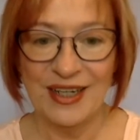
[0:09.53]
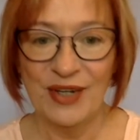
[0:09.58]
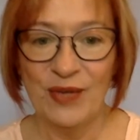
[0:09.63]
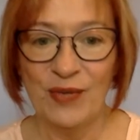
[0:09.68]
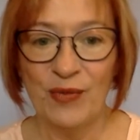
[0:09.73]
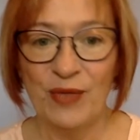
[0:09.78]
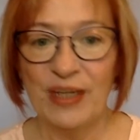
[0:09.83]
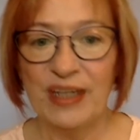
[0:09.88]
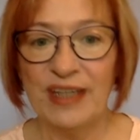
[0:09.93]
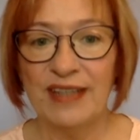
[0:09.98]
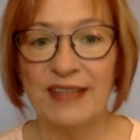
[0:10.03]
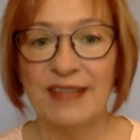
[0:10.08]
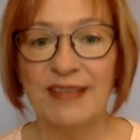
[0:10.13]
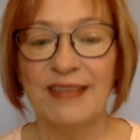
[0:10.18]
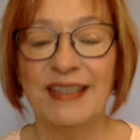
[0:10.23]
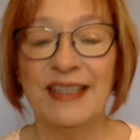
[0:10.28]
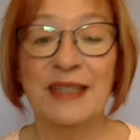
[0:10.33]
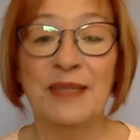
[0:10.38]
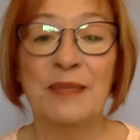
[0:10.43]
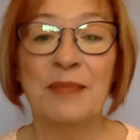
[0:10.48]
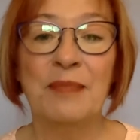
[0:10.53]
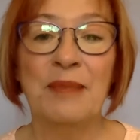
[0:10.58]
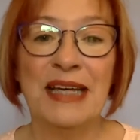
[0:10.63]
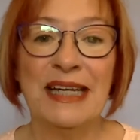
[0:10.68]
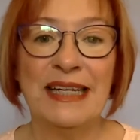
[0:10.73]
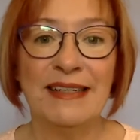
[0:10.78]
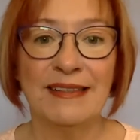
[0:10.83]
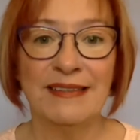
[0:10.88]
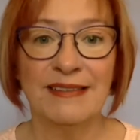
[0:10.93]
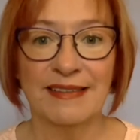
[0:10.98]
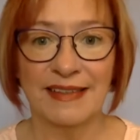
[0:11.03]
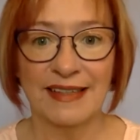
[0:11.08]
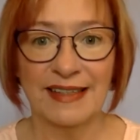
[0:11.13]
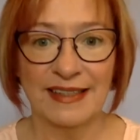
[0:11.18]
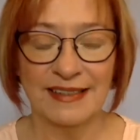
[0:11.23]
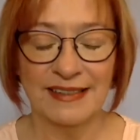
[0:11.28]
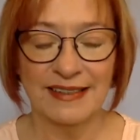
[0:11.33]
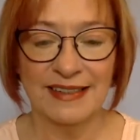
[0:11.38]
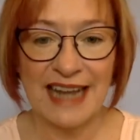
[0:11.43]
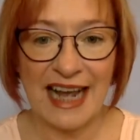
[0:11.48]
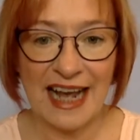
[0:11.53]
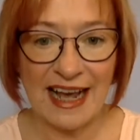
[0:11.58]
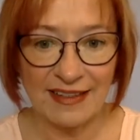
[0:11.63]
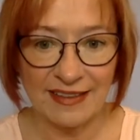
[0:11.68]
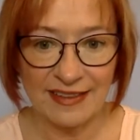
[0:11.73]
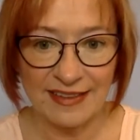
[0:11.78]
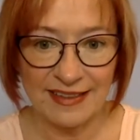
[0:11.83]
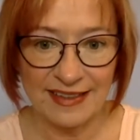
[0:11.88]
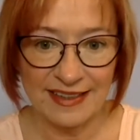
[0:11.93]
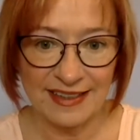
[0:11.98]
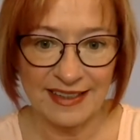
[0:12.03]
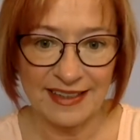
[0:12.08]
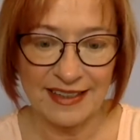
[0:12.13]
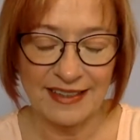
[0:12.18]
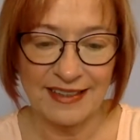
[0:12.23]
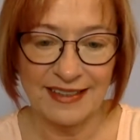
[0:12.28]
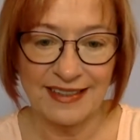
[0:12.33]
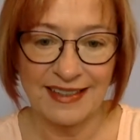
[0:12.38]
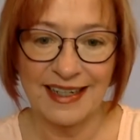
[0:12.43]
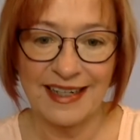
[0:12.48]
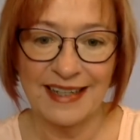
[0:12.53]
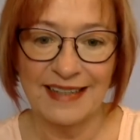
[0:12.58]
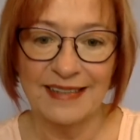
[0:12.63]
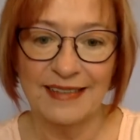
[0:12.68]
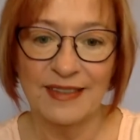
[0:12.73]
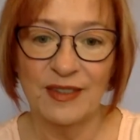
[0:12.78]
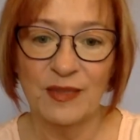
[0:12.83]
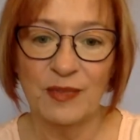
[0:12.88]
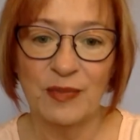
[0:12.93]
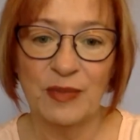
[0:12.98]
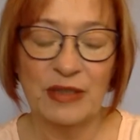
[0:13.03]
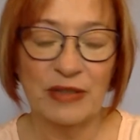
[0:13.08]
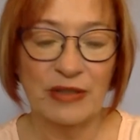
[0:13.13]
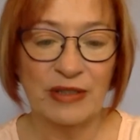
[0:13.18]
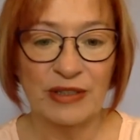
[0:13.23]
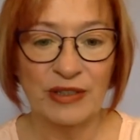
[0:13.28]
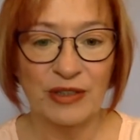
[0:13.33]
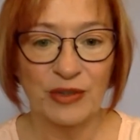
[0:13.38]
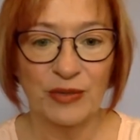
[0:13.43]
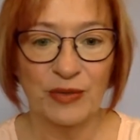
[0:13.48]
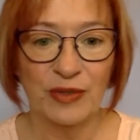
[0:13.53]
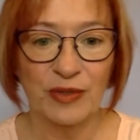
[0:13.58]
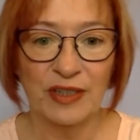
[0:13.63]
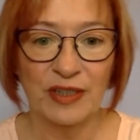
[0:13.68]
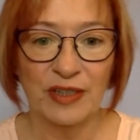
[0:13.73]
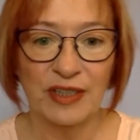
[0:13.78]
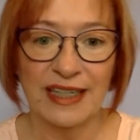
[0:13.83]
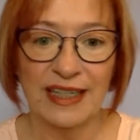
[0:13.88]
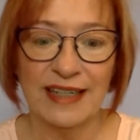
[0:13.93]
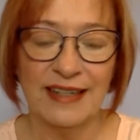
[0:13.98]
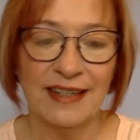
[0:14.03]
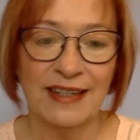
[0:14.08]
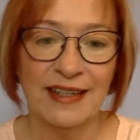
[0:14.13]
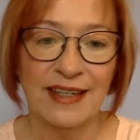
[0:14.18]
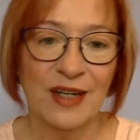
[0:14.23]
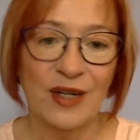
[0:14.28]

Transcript: with the amazing, talented, and spiritually